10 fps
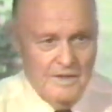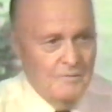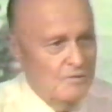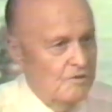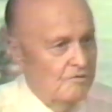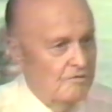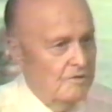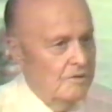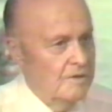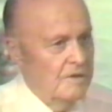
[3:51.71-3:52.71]
a couple of
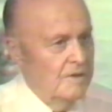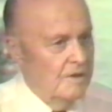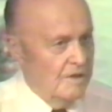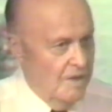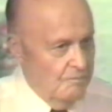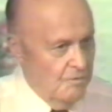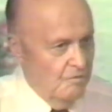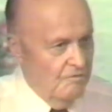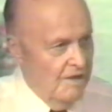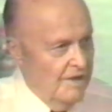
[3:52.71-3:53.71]
days on the
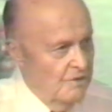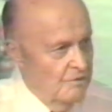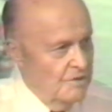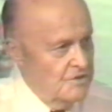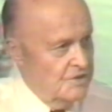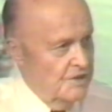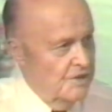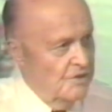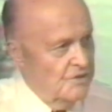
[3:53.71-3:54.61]
supplier's product that